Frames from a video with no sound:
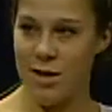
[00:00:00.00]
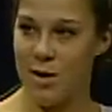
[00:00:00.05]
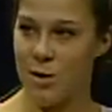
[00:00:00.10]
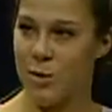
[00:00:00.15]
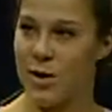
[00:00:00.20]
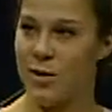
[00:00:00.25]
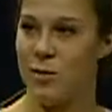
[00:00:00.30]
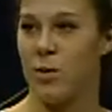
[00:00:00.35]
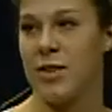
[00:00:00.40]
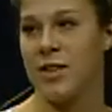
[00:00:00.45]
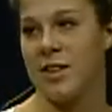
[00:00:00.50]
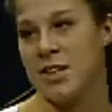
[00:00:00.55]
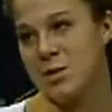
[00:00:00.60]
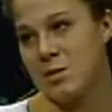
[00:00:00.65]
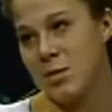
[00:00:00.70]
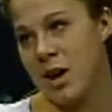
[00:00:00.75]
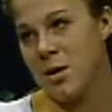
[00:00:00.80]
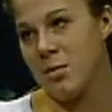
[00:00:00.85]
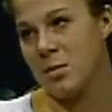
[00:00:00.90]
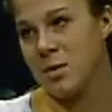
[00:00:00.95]
we have one less
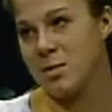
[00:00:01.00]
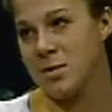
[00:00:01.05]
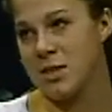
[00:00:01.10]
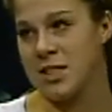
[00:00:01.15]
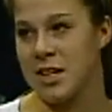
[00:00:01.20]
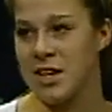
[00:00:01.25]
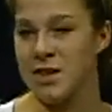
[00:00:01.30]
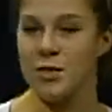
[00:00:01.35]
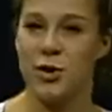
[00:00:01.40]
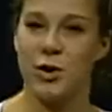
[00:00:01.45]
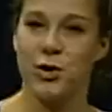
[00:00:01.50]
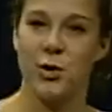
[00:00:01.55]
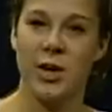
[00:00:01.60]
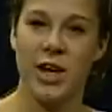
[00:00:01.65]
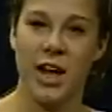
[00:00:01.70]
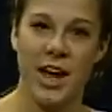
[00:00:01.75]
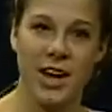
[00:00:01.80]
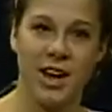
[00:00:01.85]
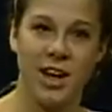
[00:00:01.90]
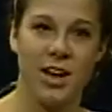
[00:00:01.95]
problem instead of
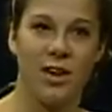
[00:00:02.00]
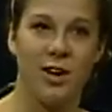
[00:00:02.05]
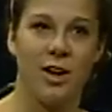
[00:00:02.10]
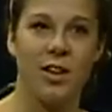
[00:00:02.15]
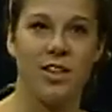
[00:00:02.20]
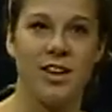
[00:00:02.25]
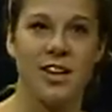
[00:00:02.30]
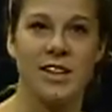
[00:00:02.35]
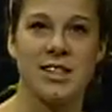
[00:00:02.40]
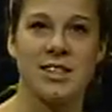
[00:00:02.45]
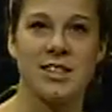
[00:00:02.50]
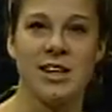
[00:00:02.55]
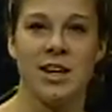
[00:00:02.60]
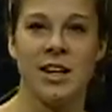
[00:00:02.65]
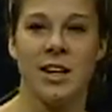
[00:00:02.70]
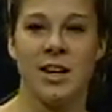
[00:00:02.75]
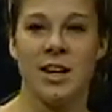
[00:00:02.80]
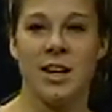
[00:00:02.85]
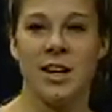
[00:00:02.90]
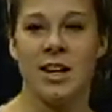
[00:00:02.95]
creating all these
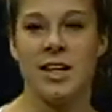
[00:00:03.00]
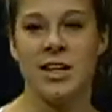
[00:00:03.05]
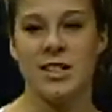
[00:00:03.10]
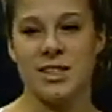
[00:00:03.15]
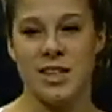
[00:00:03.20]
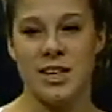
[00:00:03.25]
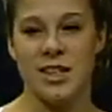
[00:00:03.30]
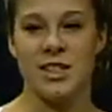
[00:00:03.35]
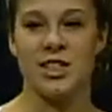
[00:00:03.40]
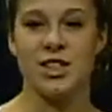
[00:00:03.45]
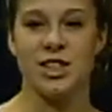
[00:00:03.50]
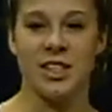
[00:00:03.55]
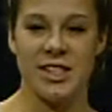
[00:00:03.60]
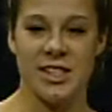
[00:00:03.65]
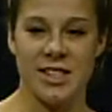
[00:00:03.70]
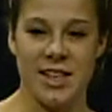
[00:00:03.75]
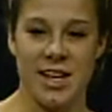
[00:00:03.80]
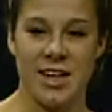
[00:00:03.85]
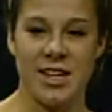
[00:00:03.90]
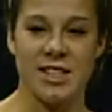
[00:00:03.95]
he said, she
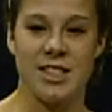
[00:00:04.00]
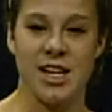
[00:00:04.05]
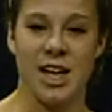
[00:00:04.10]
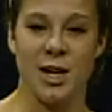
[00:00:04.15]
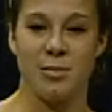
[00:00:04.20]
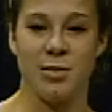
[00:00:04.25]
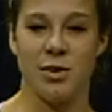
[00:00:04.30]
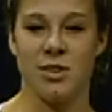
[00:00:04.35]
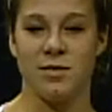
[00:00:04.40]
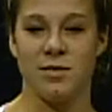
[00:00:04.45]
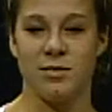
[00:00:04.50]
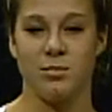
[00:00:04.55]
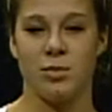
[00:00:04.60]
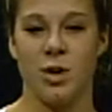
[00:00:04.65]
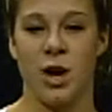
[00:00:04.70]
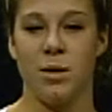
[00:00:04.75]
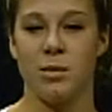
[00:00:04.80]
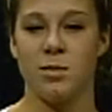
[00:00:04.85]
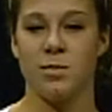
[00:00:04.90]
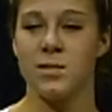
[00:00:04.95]
said type of
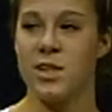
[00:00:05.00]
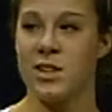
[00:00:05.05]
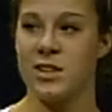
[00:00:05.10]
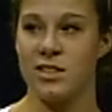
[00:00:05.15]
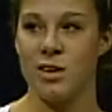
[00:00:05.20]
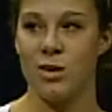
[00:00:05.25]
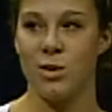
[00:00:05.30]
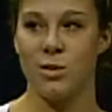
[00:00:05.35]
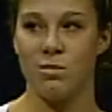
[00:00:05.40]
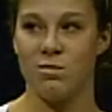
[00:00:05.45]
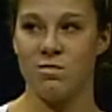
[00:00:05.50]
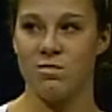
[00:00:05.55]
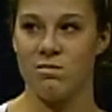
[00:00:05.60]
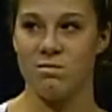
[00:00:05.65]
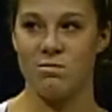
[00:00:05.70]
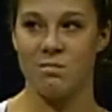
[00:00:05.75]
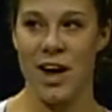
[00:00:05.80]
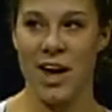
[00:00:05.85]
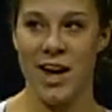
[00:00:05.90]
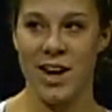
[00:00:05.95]
problems that don't
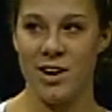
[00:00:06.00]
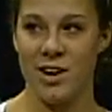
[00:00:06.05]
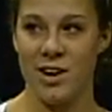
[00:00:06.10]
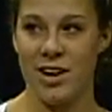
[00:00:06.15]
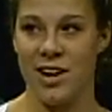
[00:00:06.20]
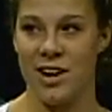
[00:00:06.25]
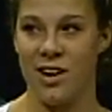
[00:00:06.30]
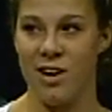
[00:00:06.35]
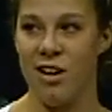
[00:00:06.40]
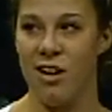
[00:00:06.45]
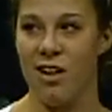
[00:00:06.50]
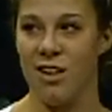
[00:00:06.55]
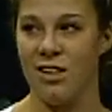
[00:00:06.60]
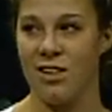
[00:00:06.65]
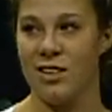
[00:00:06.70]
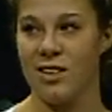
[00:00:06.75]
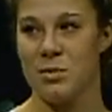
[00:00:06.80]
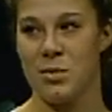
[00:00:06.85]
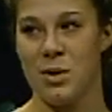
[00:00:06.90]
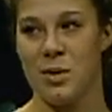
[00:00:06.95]
matter at all,
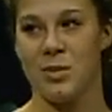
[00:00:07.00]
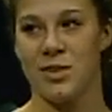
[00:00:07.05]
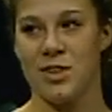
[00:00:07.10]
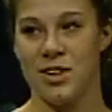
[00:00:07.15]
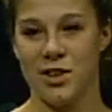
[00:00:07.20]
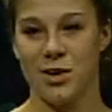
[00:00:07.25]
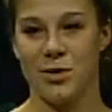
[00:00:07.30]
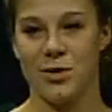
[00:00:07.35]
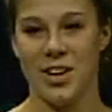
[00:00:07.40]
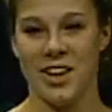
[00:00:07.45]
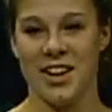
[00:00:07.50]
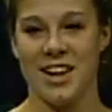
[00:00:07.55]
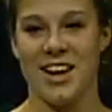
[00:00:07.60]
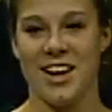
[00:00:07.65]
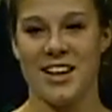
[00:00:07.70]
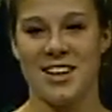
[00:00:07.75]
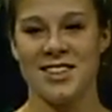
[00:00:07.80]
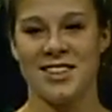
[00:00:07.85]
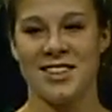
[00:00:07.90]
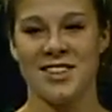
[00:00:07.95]
that people need to
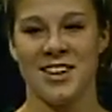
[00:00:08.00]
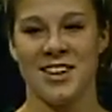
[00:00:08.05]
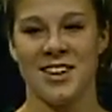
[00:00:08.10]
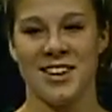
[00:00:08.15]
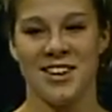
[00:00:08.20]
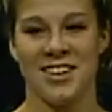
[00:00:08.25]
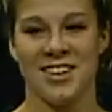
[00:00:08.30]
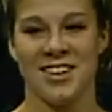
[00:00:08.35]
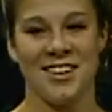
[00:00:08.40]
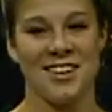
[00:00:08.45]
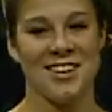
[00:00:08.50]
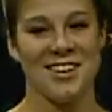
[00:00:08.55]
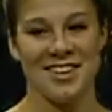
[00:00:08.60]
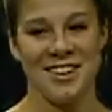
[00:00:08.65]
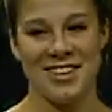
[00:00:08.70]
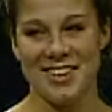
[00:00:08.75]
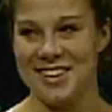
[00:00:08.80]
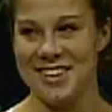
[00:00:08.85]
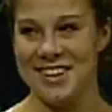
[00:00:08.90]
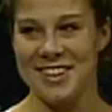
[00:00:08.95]
realize
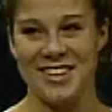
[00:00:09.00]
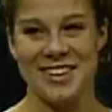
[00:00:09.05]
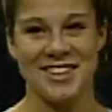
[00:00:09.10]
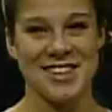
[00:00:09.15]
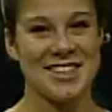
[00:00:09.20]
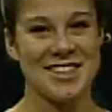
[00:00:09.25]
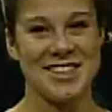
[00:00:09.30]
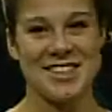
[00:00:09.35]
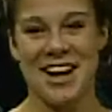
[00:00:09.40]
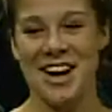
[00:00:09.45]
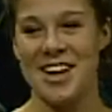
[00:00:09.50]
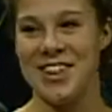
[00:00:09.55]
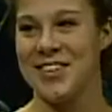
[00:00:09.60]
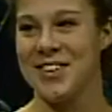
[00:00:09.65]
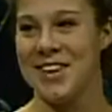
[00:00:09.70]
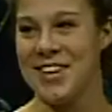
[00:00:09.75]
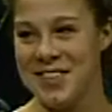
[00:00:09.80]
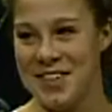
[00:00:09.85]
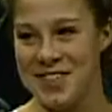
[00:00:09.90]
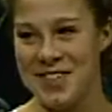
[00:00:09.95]
this is not the
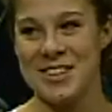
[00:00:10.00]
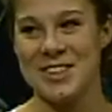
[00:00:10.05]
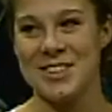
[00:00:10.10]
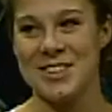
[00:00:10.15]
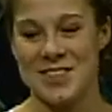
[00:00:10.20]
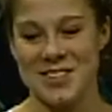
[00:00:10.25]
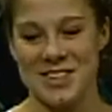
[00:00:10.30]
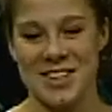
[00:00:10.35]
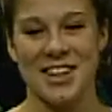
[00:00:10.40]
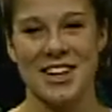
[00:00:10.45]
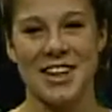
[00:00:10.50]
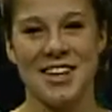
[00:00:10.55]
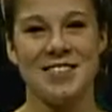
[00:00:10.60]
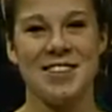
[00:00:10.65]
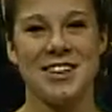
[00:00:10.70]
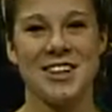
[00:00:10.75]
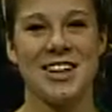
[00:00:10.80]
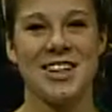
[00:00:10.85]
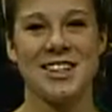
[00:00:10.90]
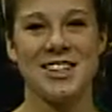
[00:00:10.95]
way people are supposed to live.
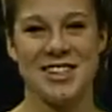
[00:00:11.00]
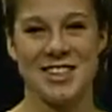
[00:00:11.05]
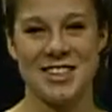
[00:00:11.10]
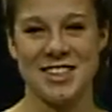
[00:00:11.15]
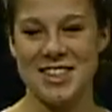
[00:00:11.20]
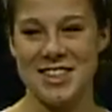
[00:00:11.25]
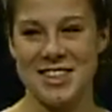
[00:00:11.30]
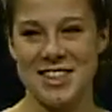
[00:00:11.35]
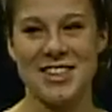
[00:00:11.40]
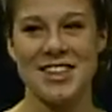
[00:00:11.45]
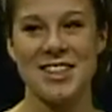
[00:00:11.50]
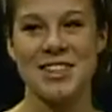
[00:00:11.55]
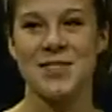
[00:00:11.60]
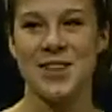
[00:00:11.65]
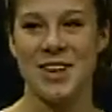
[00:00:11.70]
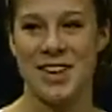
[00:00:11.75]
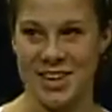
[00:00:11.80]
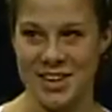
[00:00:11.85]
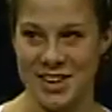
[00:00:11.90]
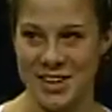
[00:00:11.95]
There are there's things we
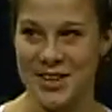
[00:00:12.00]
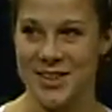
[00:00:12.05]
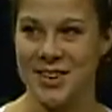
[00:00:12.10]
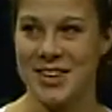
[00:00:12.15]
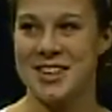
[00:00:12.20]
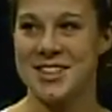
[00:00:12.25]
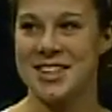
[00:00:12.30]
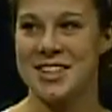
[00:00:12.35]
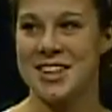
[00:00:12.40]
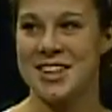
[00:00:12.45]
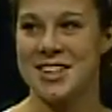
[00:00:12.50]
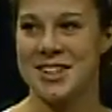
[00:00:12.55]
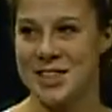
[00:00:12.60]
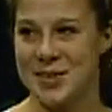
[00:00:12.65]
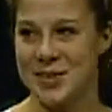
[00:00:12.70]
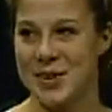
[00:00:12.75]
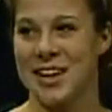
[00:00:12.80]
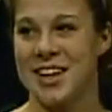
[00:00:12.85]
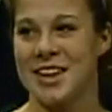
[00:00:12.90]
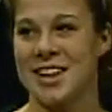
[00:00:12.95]
can do. Let's start
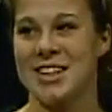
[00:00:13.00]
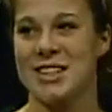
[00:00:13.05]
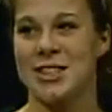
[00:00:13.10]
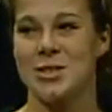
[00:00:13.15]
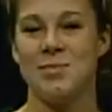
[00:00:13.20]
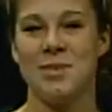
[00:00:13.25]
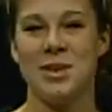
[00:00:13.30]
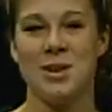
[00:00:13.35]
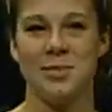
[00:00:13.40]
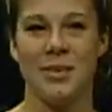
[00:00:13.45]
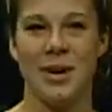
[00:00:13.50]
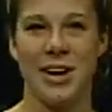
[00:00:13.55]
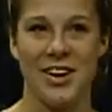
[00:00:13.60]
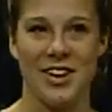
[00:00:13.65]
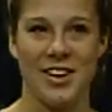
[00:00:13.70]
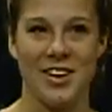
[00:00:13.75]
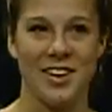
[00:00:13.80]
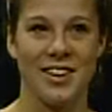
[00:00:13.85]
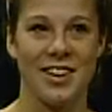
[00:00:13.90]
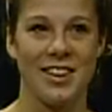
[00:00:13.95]
doing it. Let's be
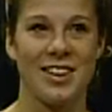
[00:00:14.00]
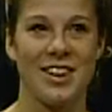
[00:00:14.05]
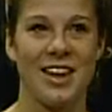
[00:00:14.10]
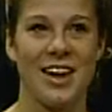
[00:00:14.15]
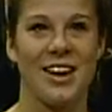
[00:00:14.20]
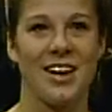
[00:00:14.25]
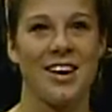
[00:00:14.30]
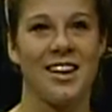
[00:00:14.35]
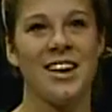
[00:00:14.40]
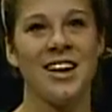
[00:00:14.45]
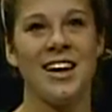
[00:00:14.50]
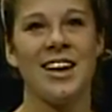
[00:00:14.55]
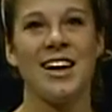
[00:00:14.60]
bigger than